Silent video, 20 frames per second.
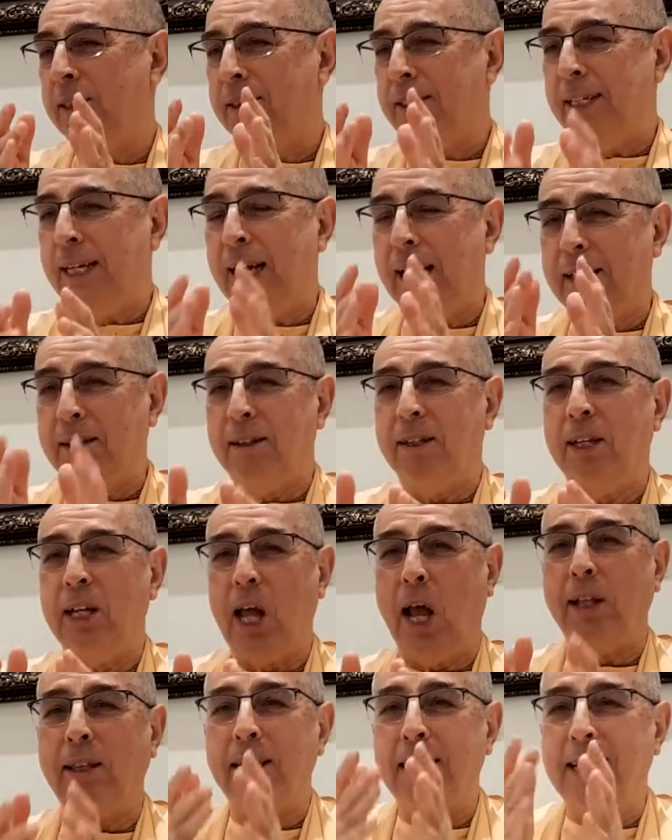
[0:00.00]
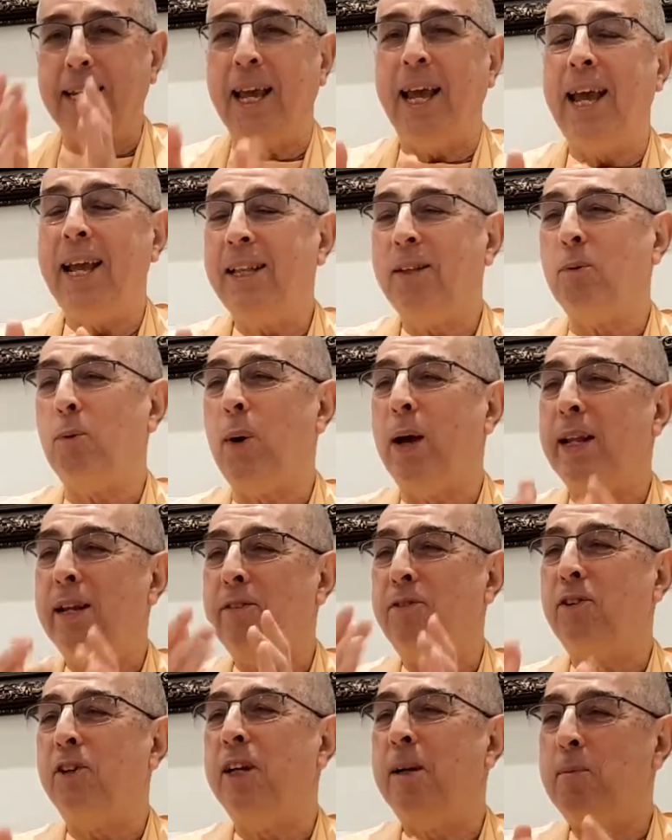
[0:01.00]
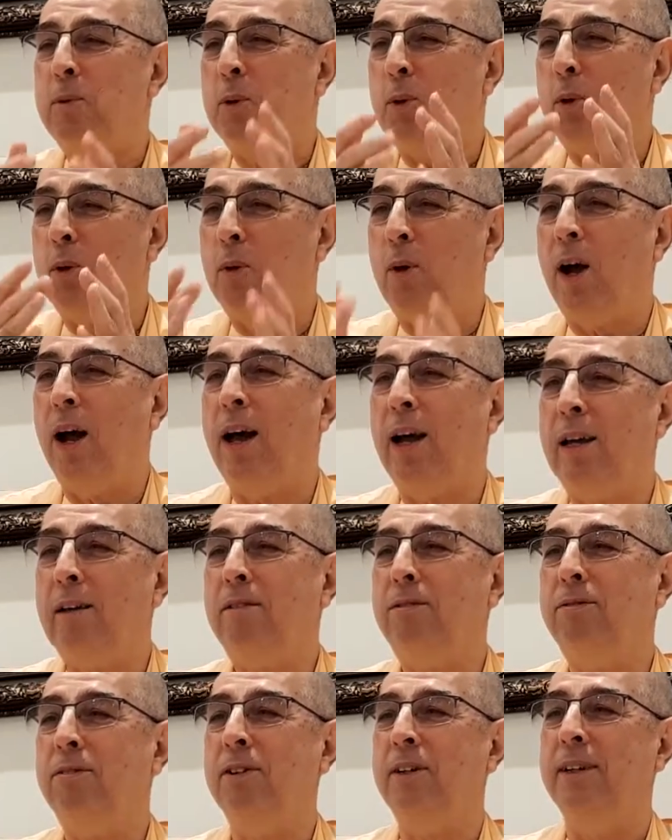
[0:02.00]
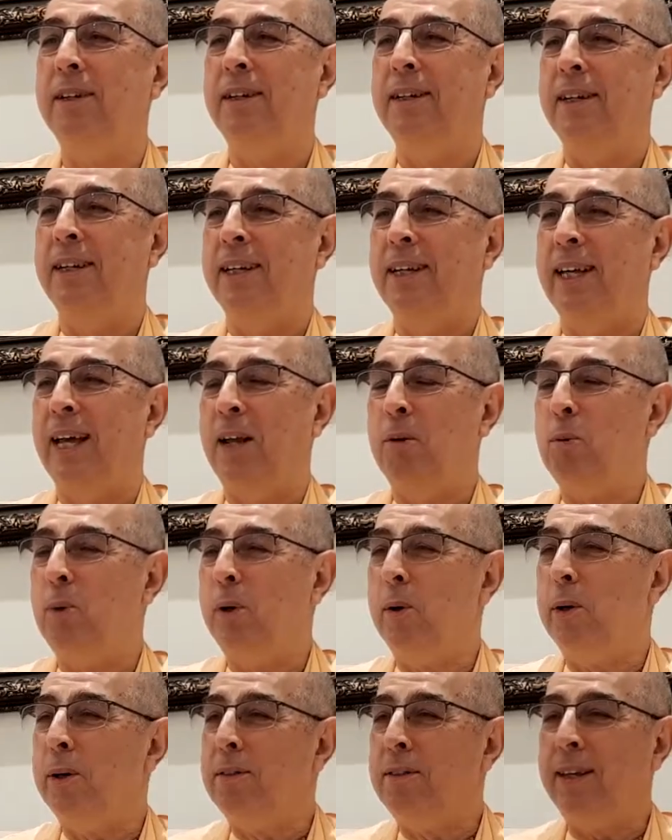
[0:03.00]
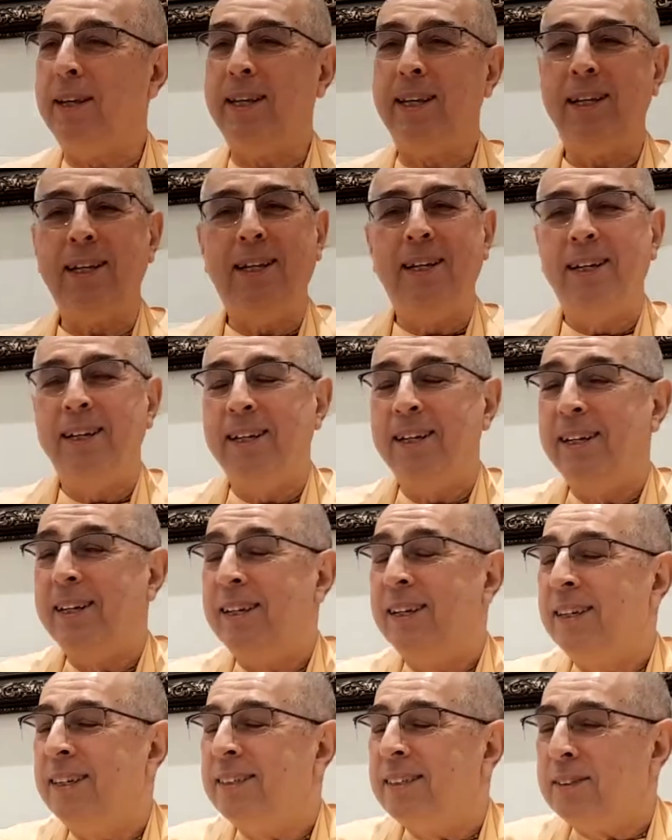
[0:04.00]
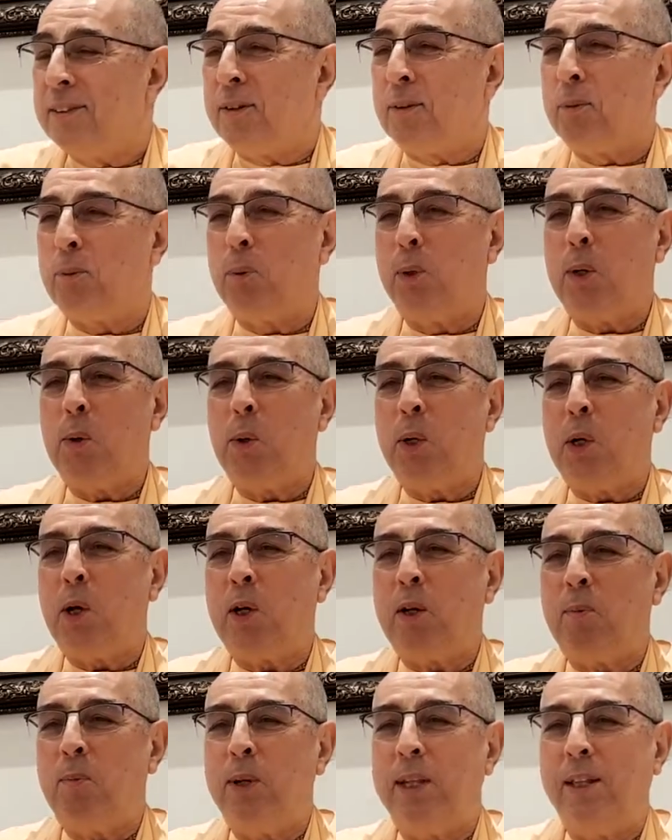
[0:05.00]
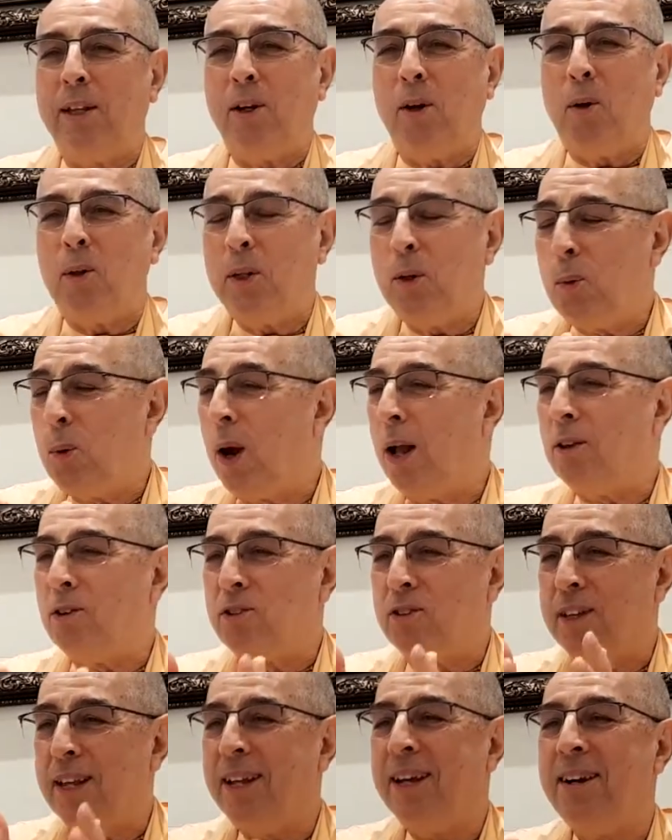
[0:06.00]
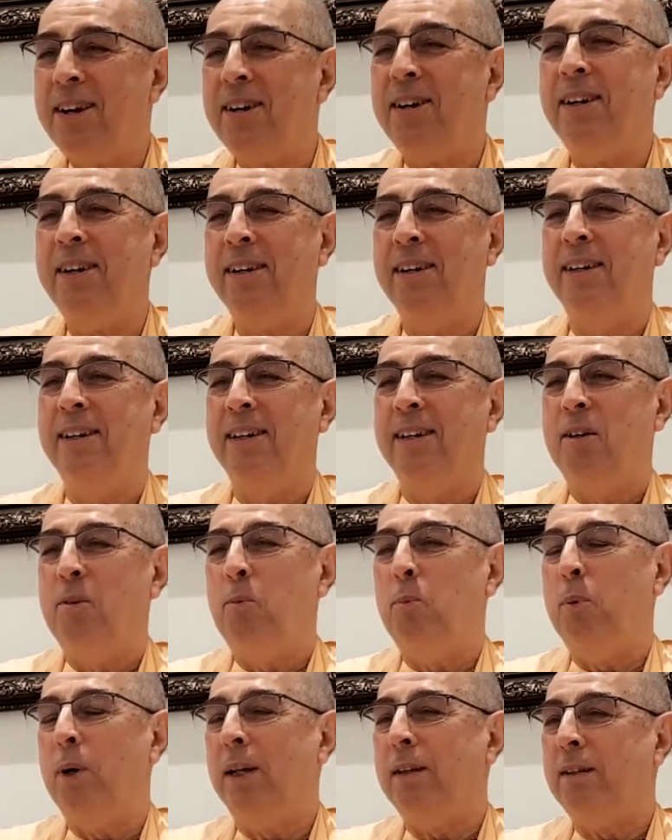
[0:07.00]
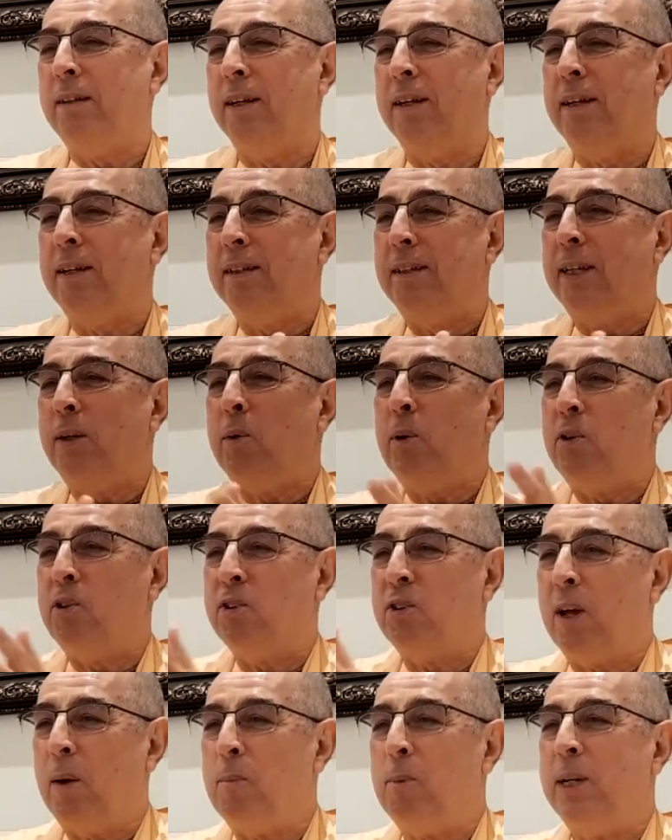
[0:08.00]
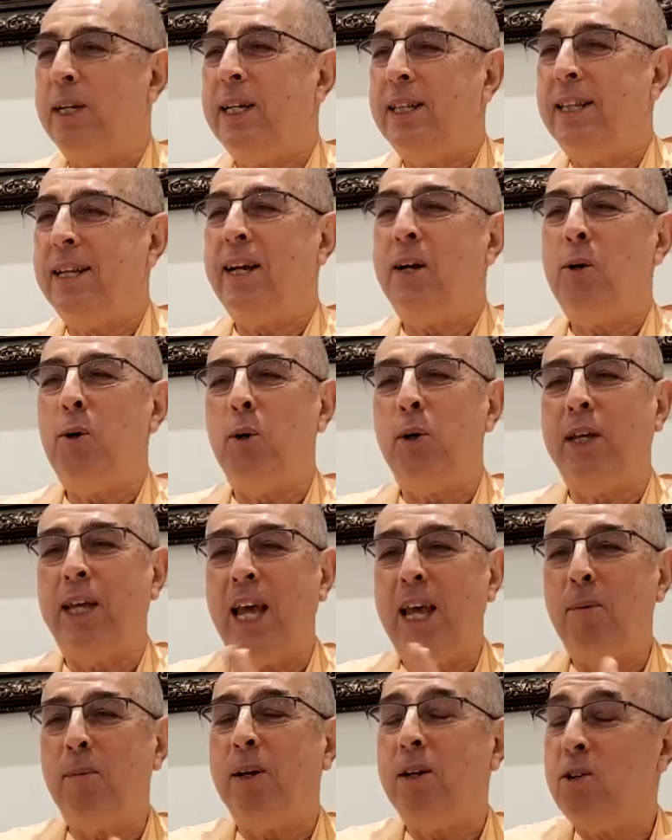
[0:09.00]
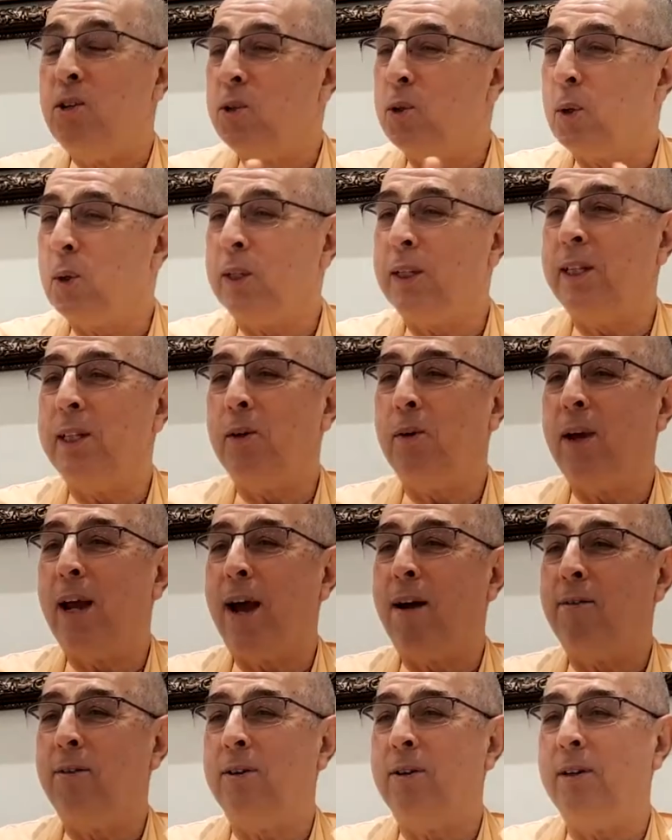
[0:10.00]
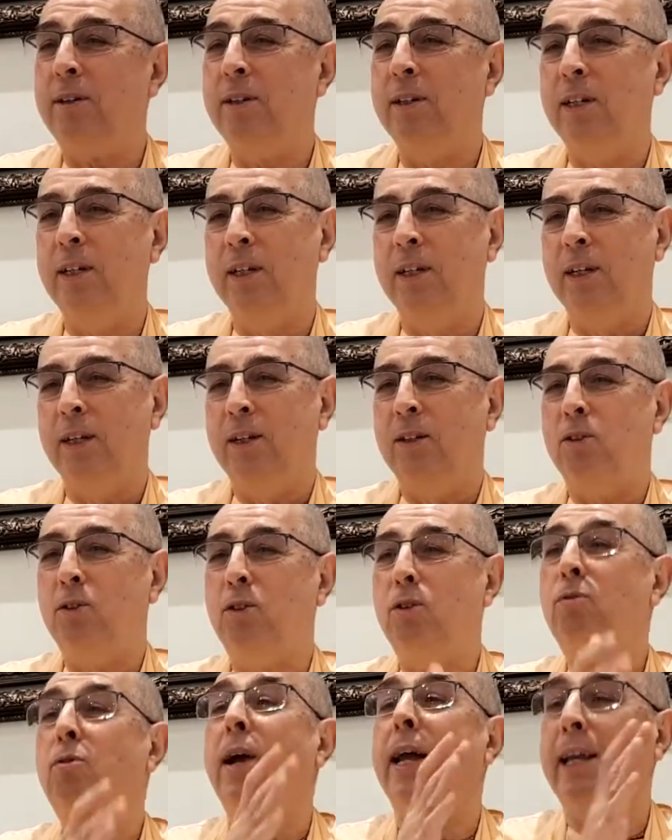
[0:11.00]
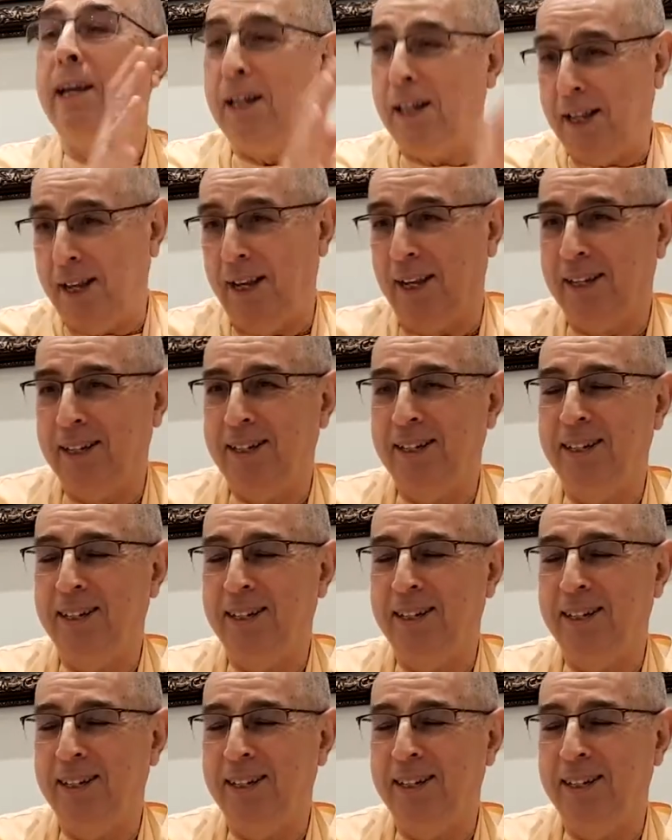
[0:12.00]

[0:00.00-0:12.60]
at the gate, waiting for him to arrive, and we were thinking, we were going to be the only ones there, but there was somebody there who came in shortly thereafter to regulate.